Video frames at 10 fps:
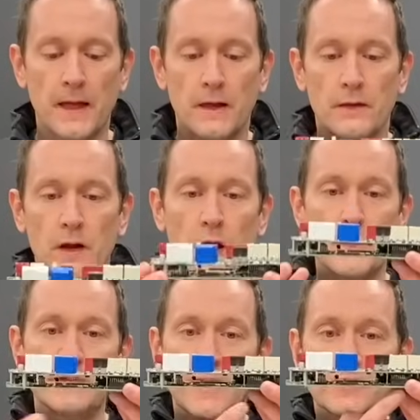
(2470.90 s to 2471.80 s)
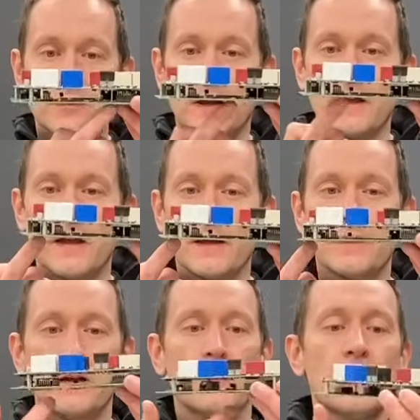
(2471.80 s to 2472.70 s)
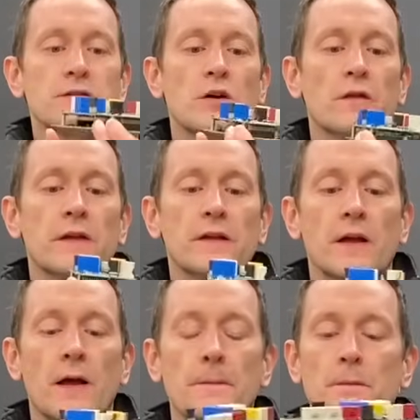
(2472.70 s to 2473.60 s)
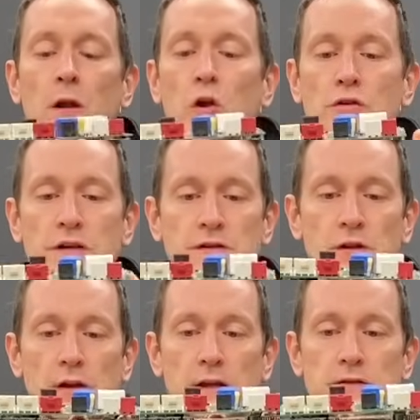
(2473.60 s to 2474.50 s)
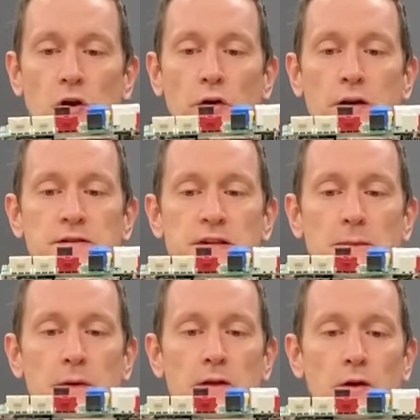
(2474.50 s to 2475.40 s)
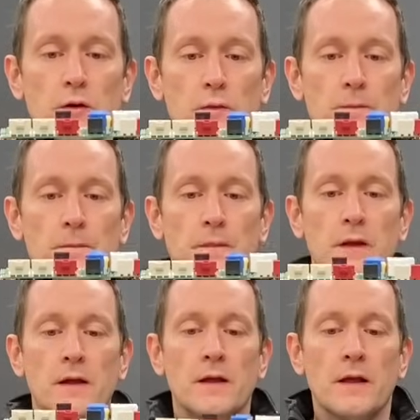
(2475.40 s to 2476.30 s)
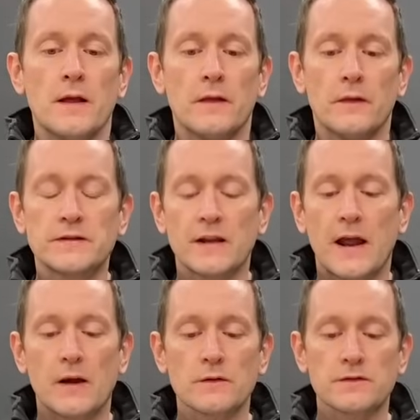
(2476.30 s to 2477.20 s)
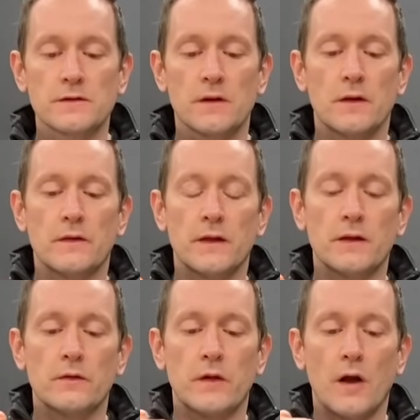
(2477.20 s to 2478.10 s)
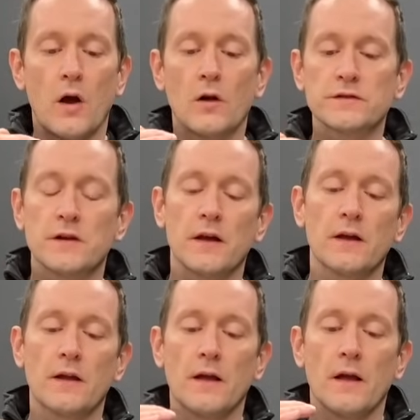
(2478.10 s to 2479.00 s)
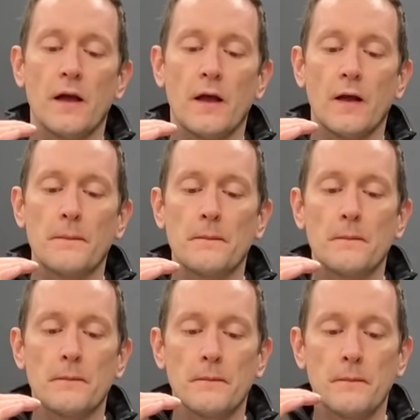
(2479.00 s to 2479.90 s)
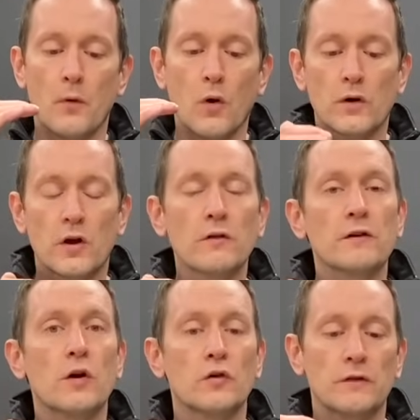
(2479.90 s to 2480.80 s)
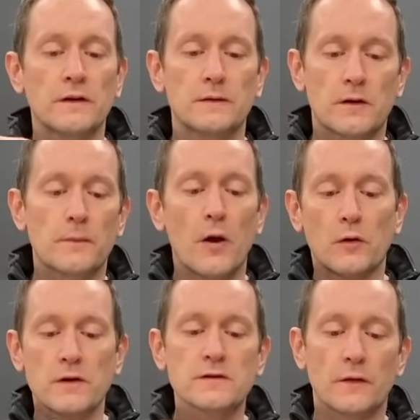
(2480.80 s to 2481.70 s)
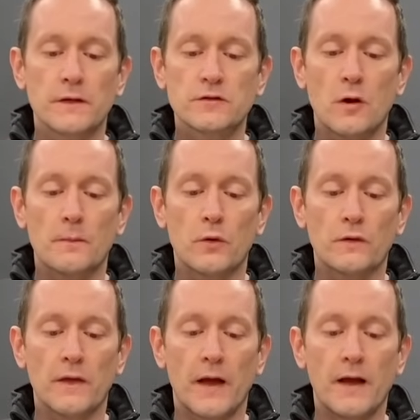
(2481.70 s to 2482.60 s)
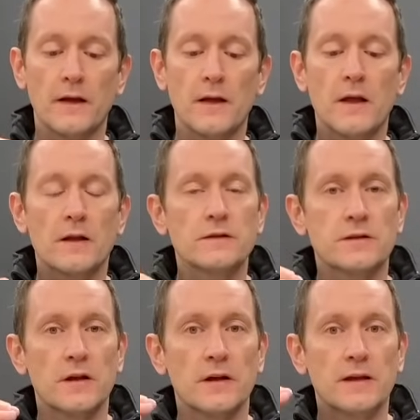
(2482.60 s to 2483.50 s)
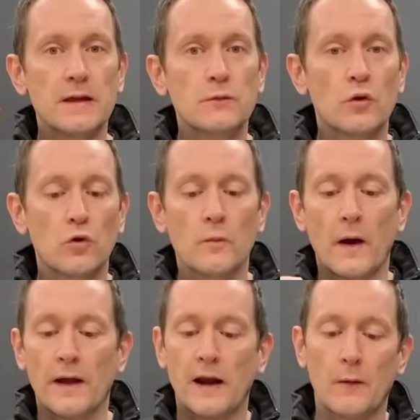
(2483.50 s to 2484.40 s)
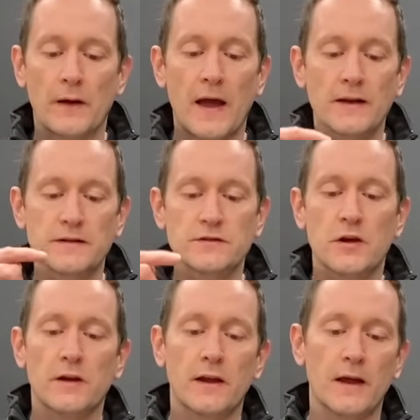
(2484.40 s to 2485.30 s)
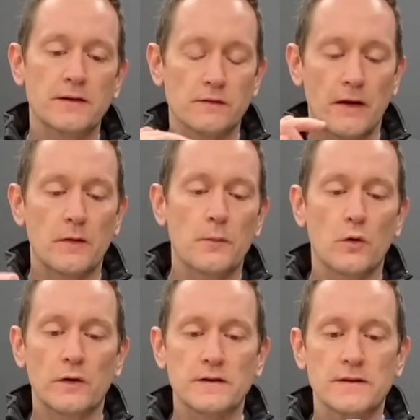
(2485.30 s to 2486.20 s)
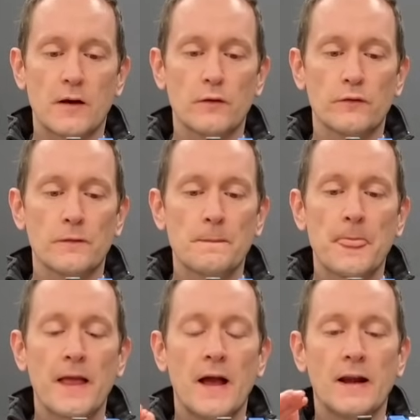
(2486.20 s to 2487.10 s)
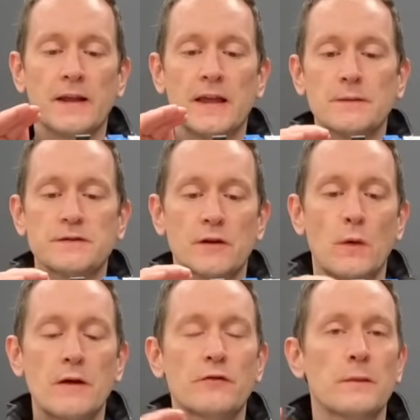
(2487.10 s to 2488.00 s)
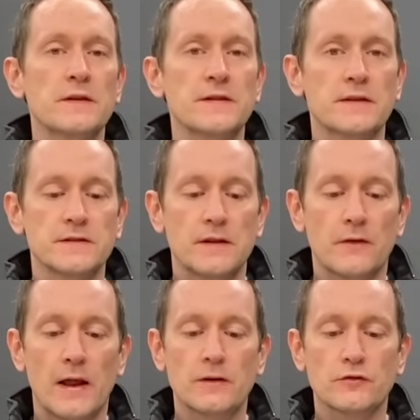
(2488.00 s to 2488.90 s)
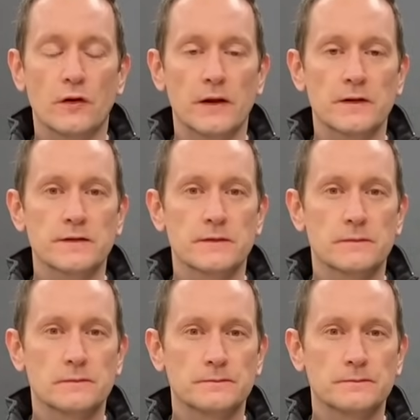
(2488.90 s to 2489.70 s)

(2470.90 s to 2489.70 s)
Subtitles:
The lower section here has got the logic circuits on and CPU. This allows the hotter, more current hungry components on the top board there to keep cool by allowing air to circulate around the board itself, and it keeps it away from the sensitive electronics.